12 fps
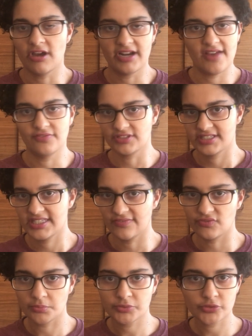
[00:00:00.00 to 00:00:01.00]
not have
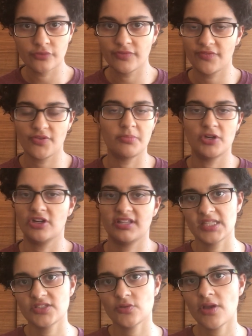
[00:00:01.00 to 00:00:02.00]
received a proof of the book.
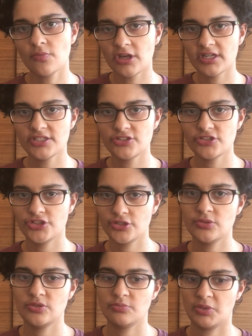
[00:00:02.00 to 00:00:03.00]
And so I wanted to
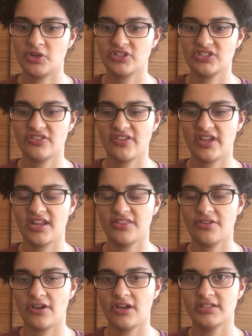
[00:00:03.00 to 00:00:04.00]
choose books that I
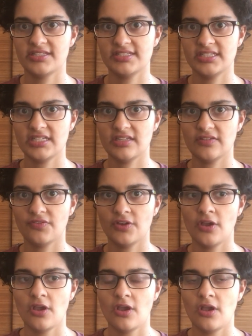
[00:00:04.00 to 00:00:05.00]
thought Steve
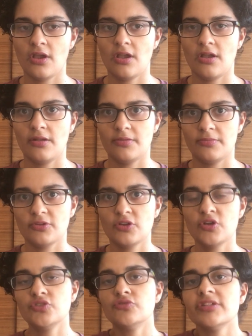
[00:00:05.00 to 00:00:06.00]

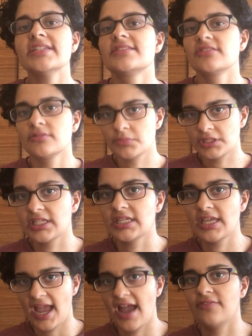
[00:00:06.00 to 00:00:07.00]
could
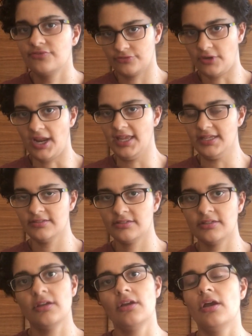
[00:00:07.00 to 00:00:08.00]
reasonably have read,
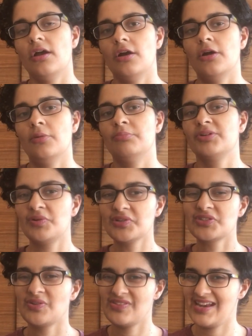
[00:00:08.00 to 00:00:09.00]
but
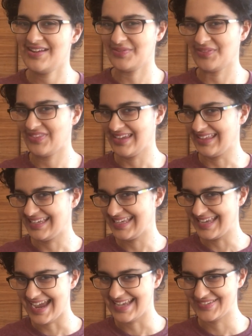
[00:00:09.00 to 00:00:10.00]
also that I don't think
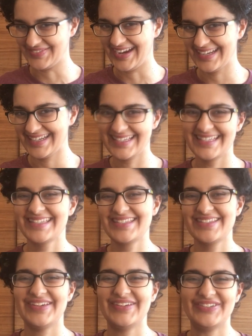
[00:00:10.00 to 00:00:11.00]
he has read.
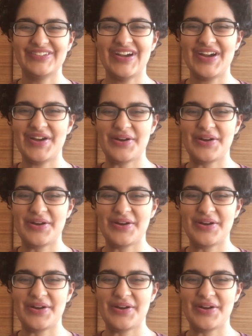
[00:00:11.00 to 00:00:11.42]
So